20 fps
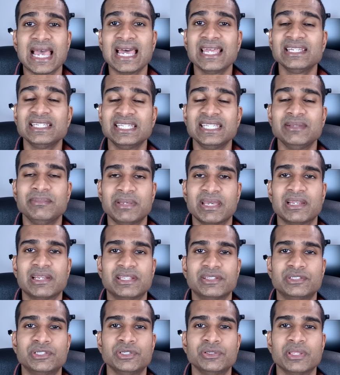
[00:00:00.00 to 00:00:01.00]
and email
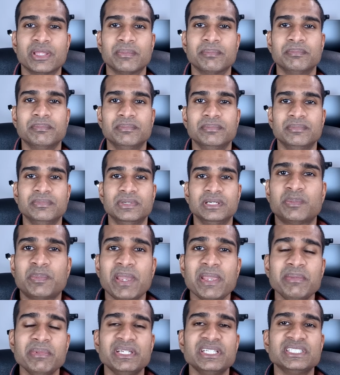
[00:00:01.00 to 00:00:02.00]
it to them. The
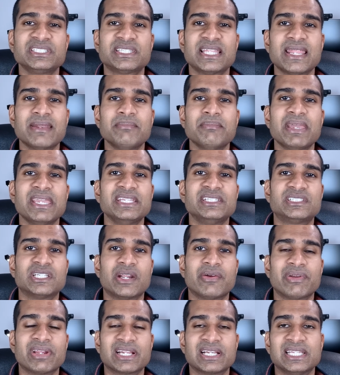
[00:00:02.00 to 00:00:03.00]
payment is then made
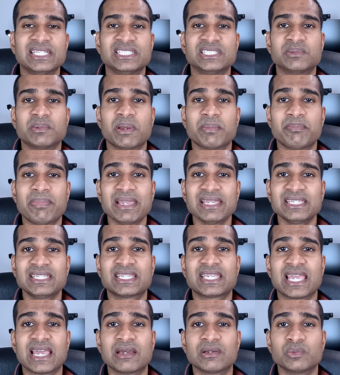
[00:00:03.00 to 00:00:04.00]
directly into my
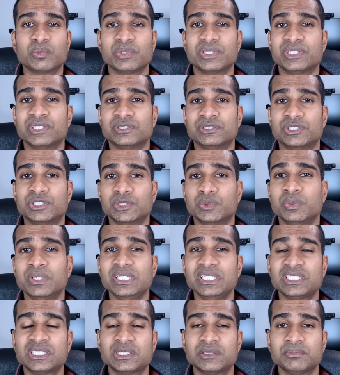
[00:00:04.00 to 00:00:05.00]
bank account within 2
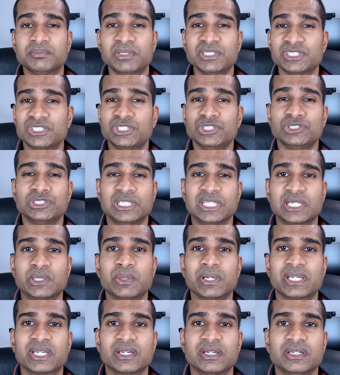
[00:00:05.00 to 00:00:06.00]
weeks, but it's usually
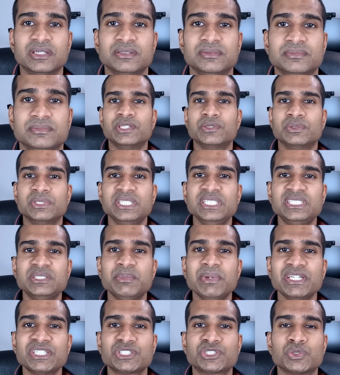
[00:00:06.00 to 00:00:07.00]
quicker. You'll need
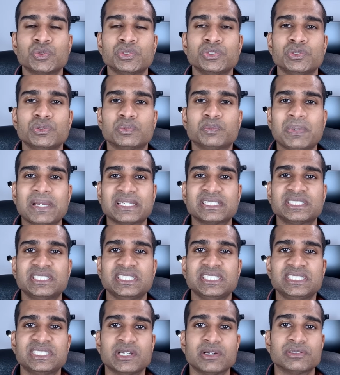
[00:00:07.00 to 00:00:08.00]
to make sure your bank
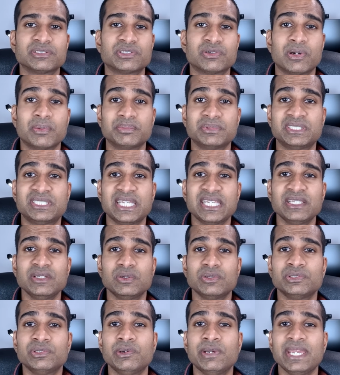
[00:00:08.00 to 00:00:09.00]
details are up to
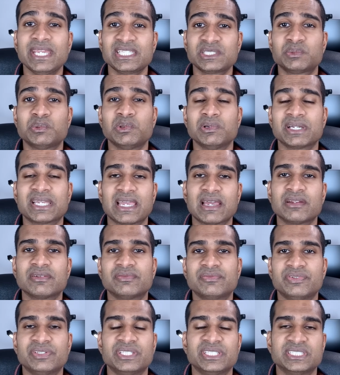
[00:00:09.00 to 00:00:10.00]
date on your export
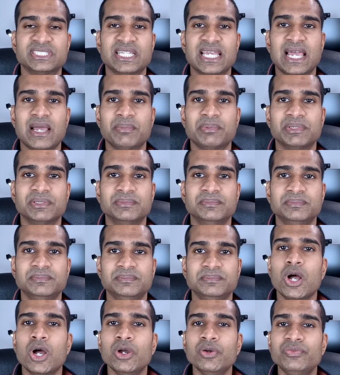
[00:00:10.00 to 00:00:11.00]
account for this to happen.
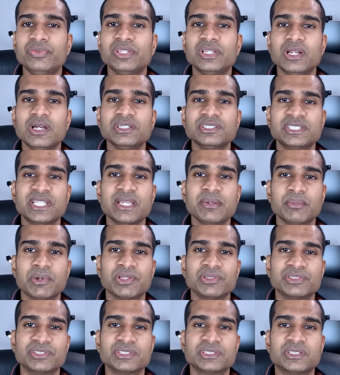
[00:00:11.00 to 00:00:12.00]
Over the last 8
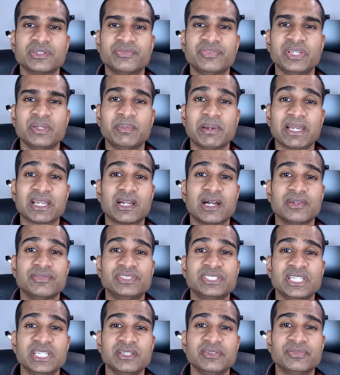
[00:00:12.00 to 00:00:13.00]
months, the feedback
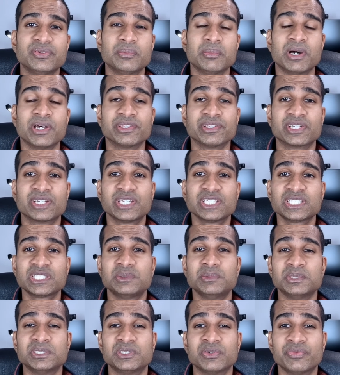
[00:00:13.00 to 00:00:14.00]
I've seen from other
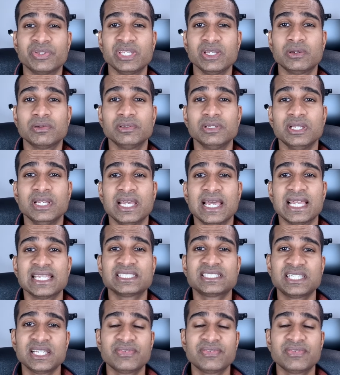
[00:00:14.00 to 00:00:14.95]
customers of E.ON has